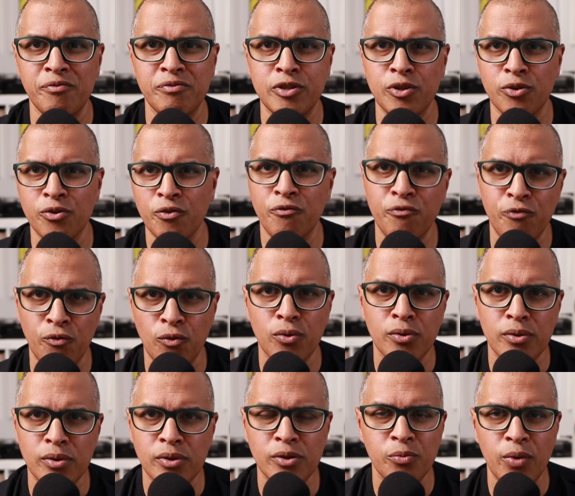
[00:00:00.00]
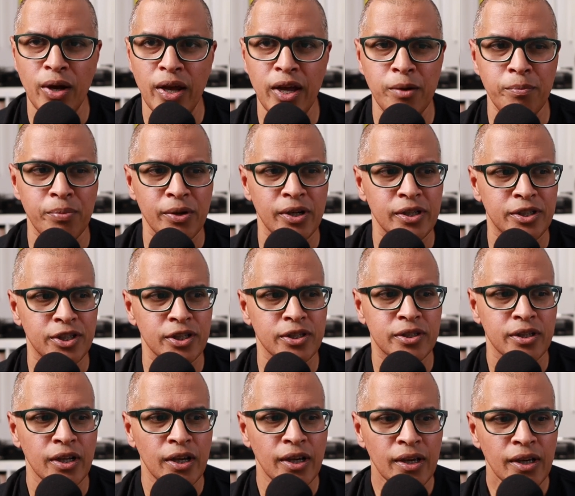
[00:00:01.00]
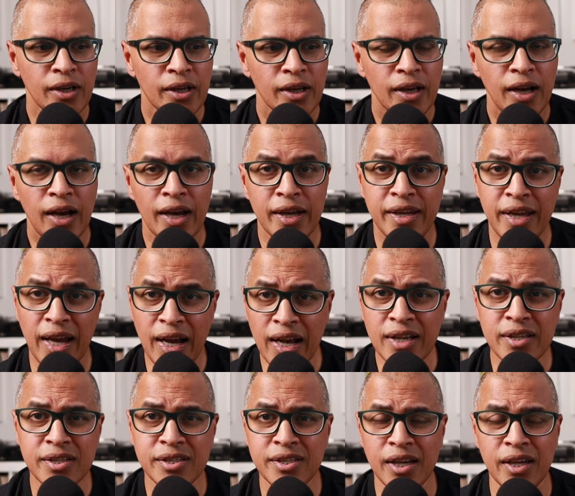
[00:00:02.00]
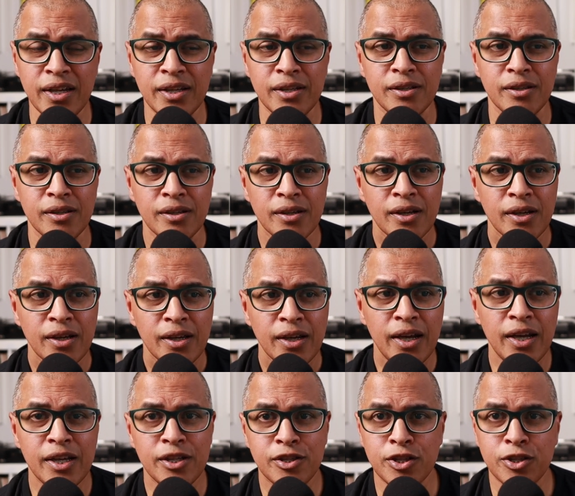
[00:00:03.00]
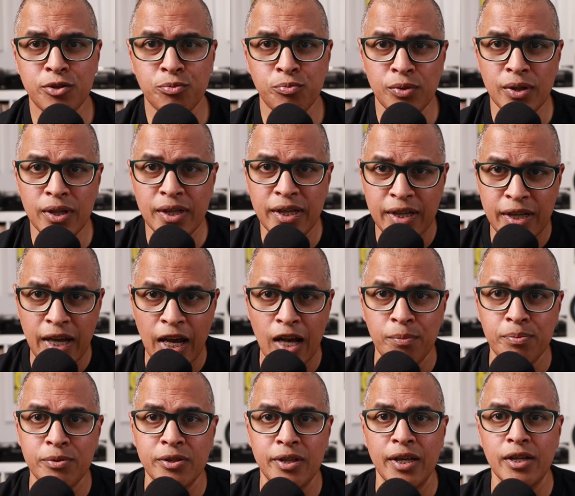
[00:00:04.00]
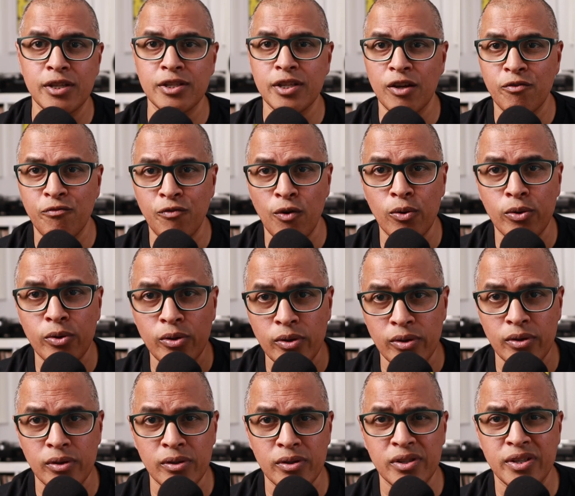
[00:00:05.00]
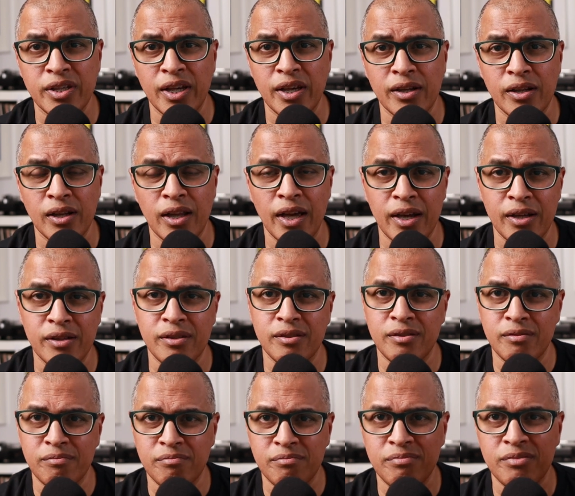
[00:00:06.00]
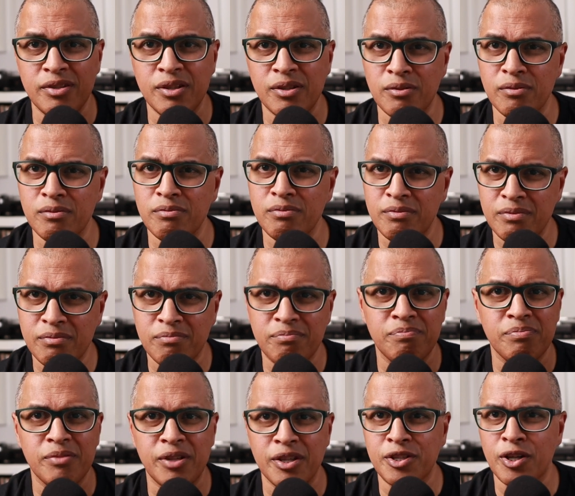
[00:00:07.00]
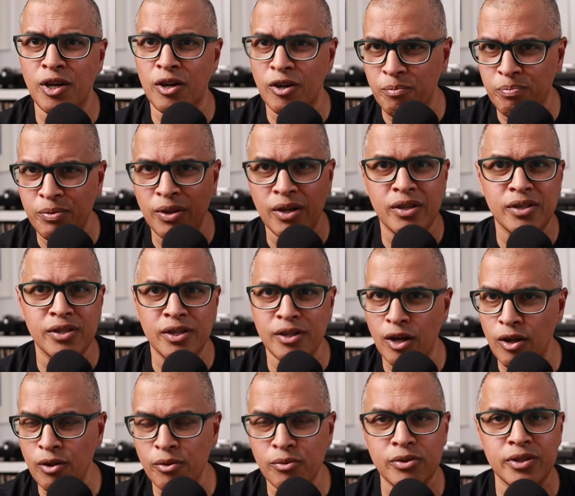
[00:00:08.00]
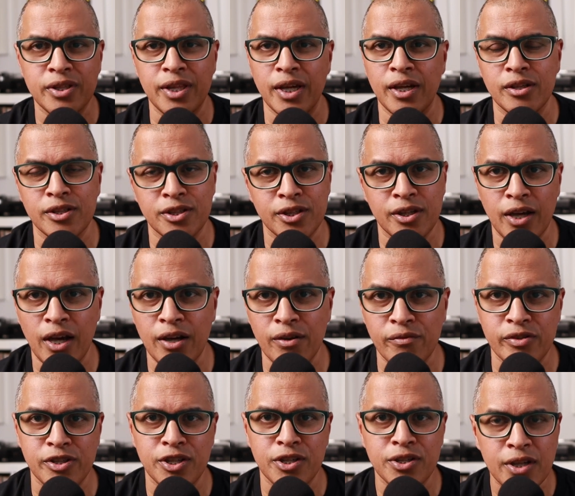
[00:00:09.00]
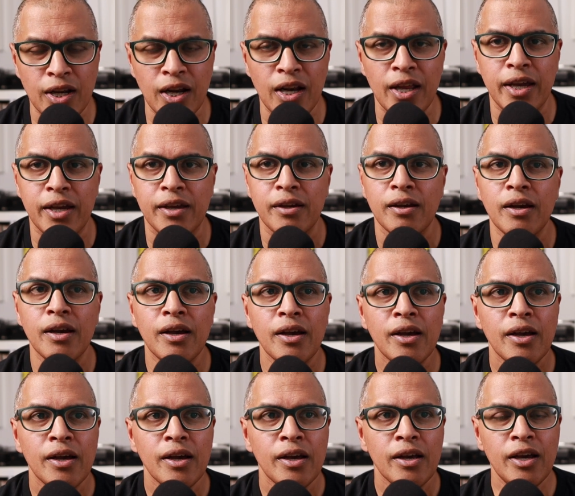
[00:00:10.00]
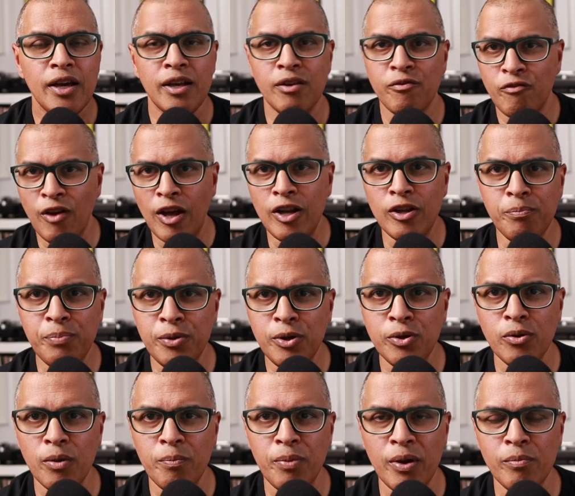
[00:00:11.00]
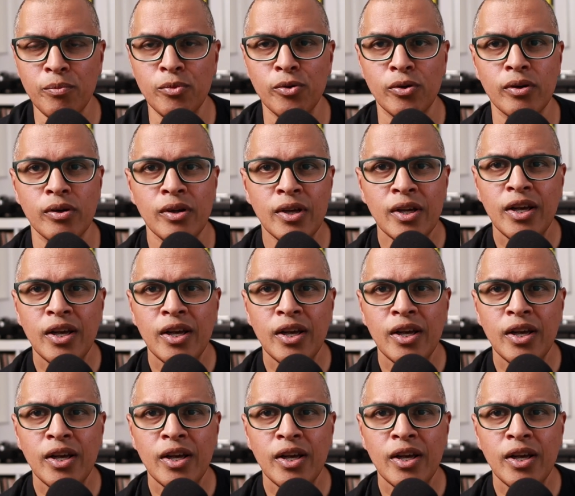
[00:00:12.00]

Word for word: sort of forward way, but it just, I guess, it it just really helps things like vocals and like you know guitar plucks and all those things kind of just like envelop you a bit more